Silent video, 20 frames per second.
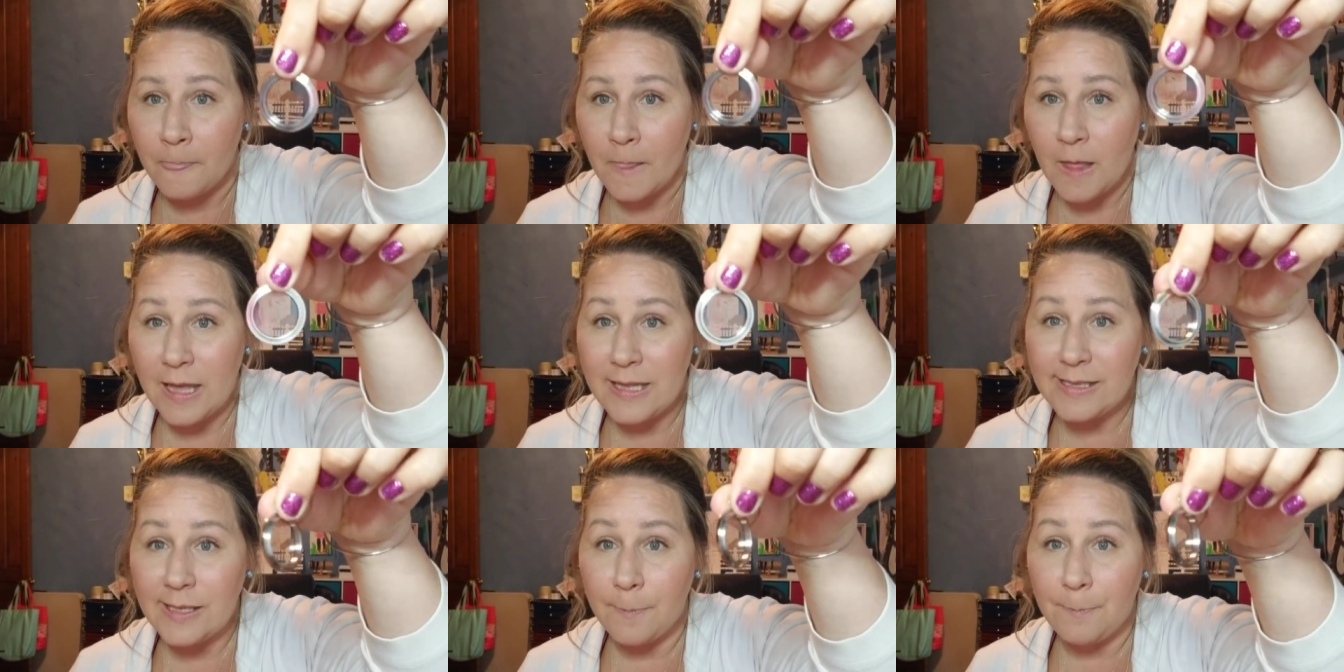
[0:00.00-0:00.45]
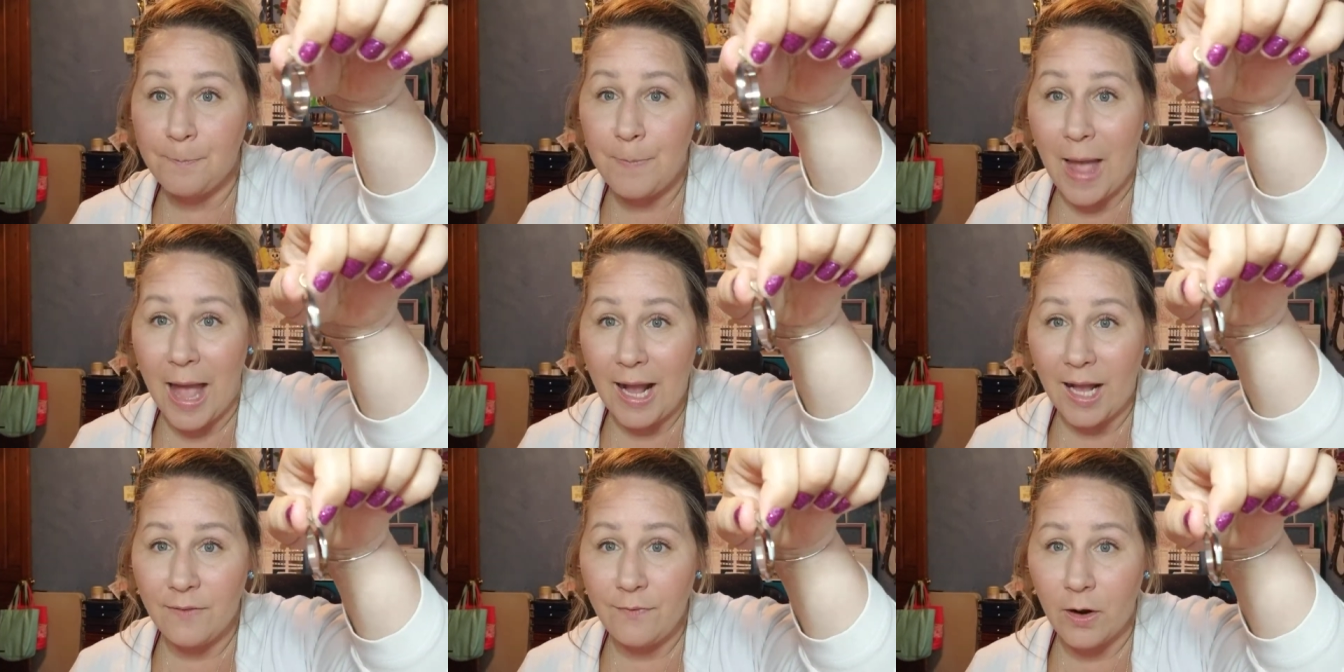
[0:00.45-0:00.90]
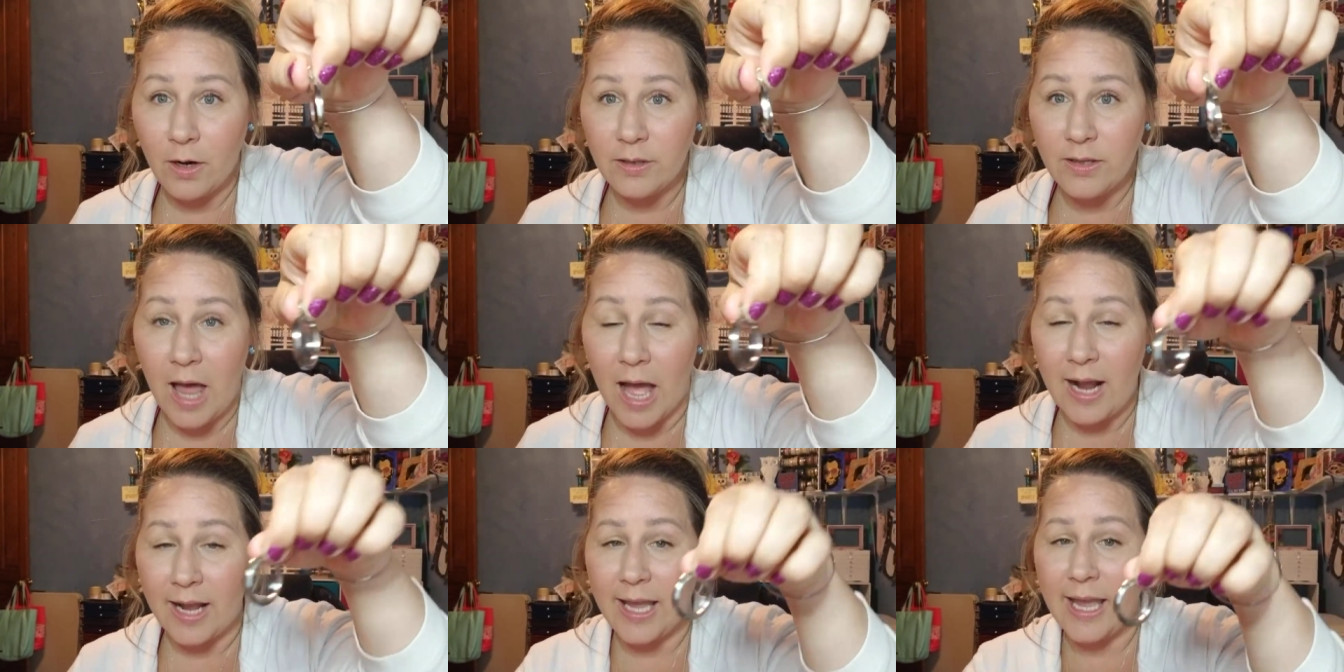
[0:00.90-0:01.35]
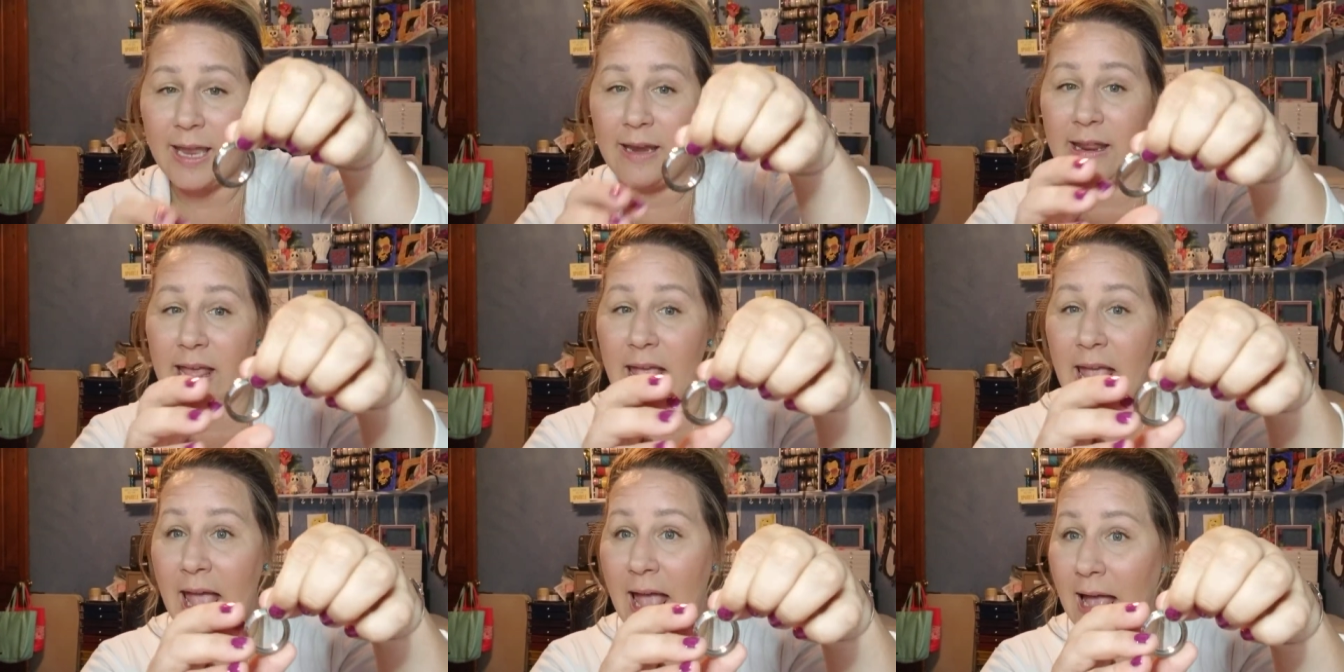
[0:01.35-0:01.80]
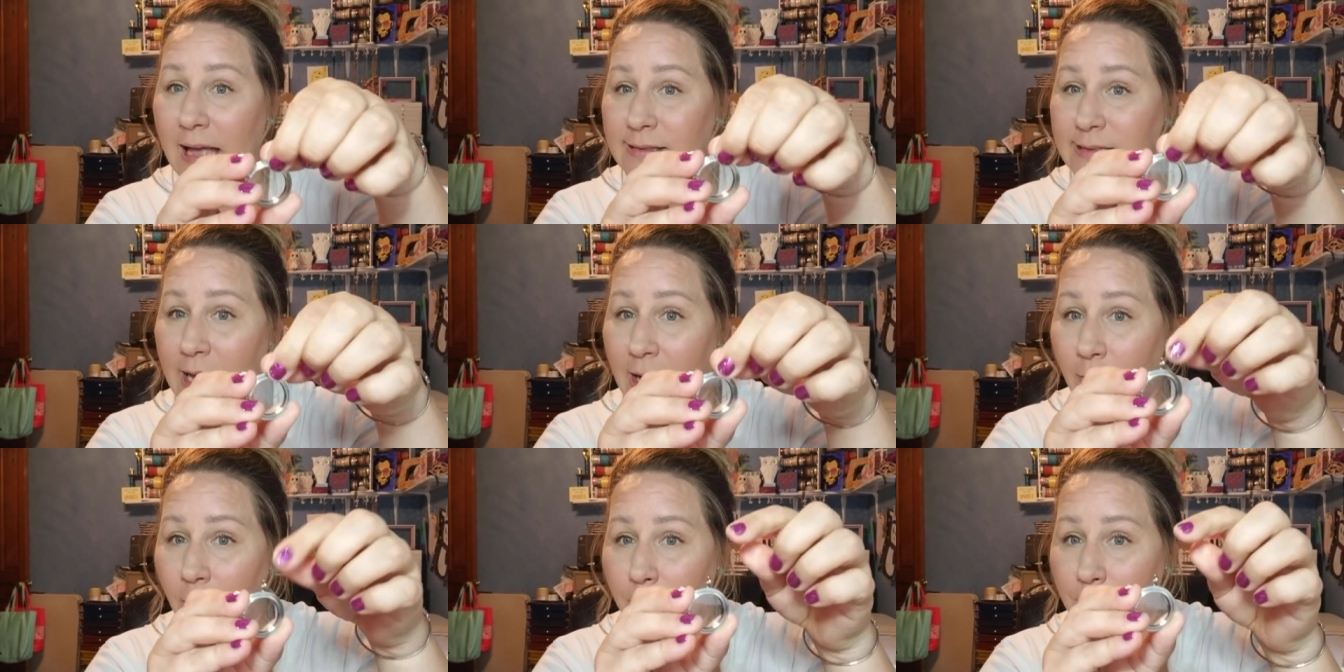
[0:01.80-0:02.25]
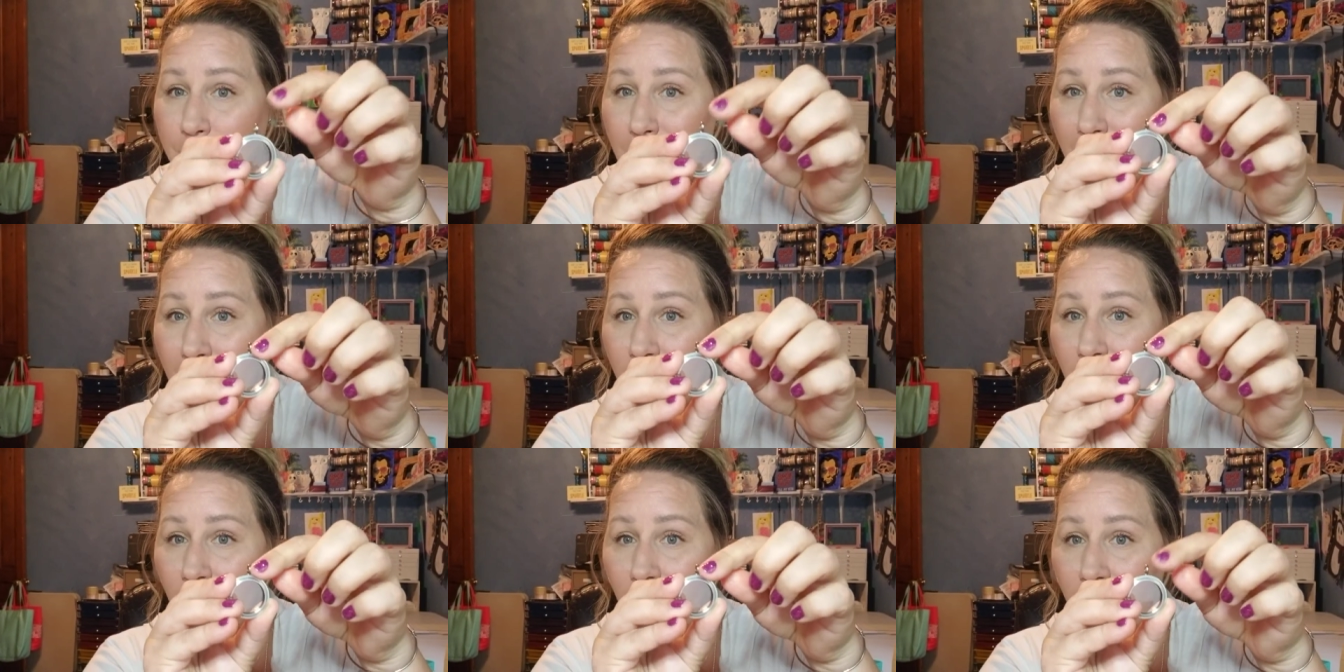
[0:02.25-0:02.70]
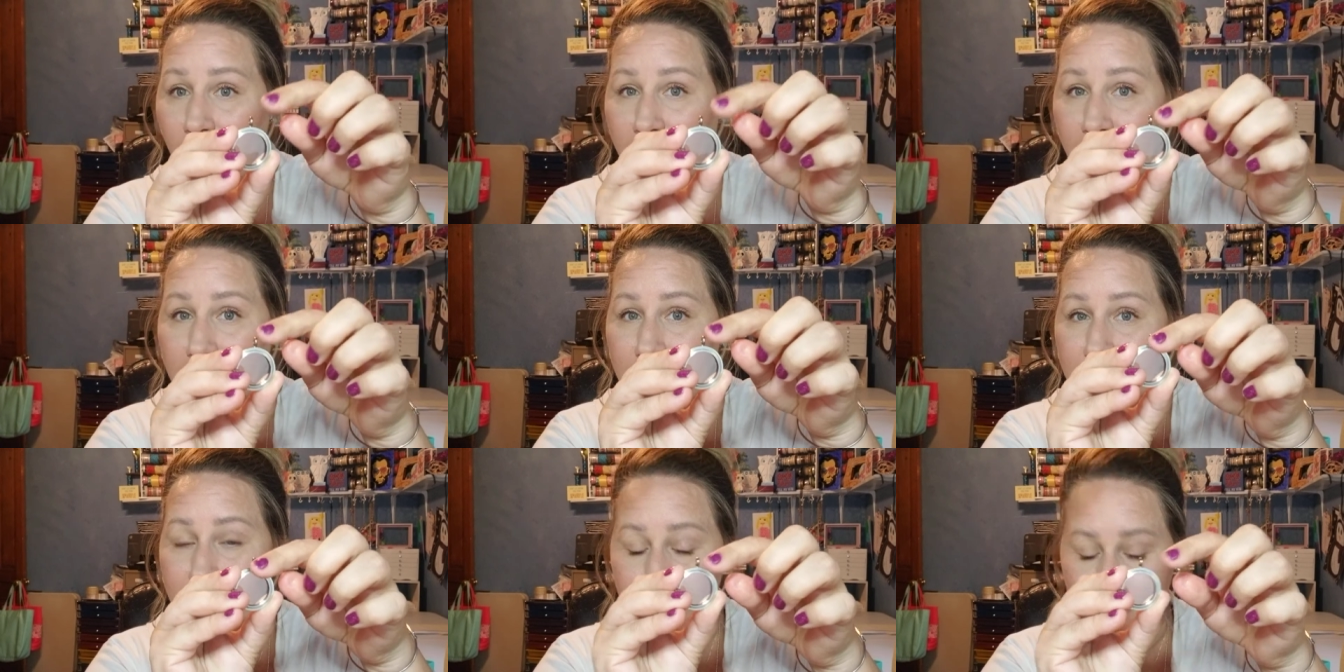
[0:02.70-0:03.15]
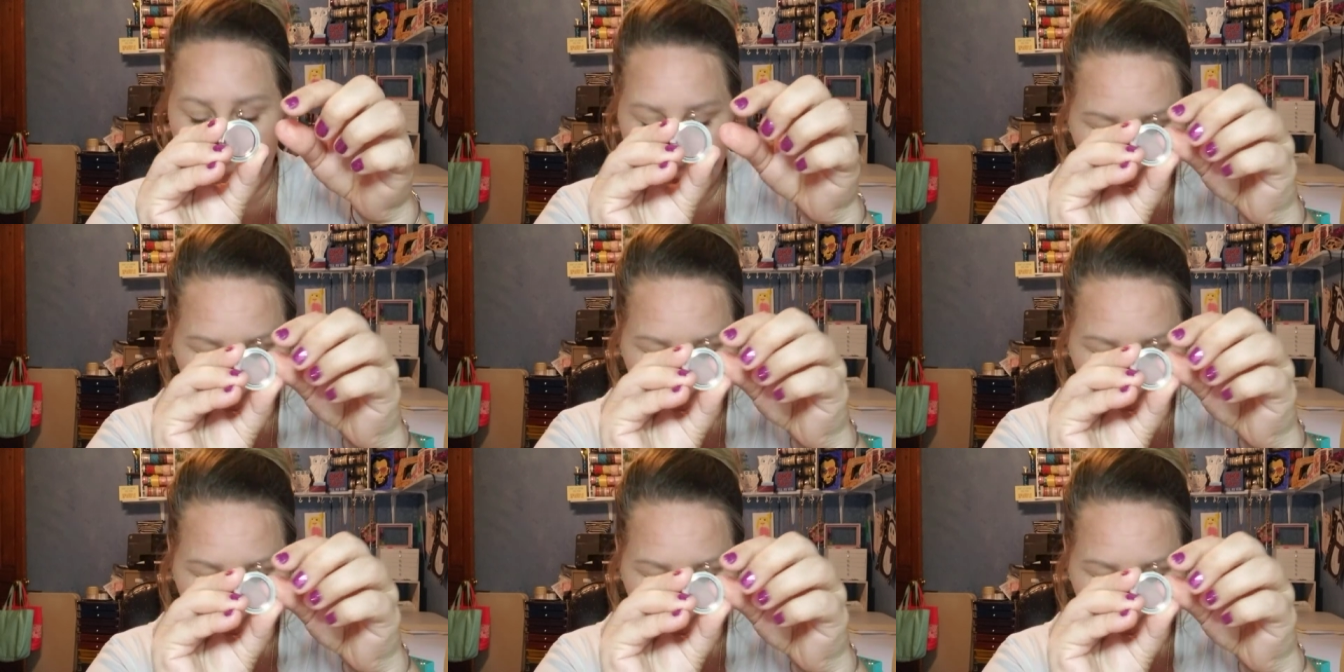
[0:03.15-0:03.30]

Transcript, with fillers: It's the back of our locket, and it has our bail on it.